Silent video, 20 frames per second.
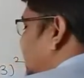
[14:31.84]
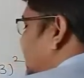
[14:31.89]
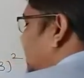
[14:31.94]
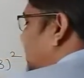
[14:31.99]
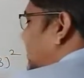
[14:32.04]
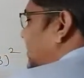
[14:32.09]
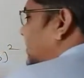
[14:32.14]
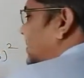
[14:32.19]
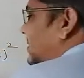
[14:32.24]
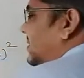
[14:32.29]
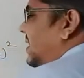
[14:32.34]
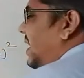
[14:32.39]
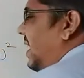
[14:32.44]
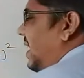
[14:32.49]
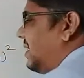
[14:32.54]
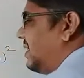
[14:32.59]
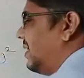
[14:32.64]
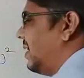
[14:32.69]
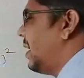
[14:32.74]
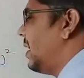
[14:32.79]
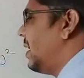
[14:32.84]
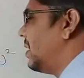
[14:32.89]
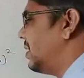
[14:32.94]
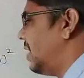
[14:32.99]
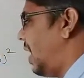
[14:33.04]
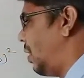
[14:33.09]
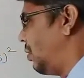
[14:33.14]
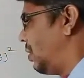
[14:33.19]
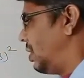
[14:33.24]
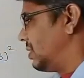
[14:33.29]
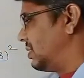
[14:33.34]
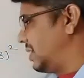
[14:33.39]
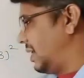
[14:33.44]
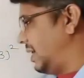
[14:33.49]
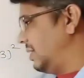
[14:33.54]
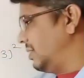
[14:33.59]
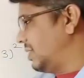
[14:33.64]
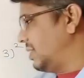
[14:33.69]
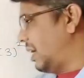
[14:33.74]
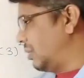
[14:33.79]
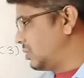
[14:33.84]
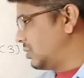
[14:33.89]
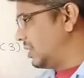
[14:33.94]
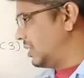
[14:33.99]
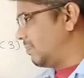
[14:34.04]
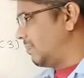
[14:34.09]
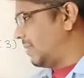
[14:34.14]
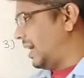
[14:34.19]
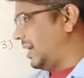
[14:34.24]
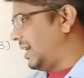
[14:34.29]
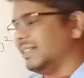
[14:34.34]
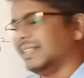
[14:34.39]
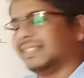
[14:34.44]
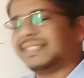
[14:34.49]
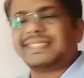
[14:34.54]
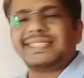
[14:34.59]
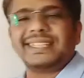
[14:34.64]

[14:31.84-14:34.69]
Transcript: 600 plus 9. Now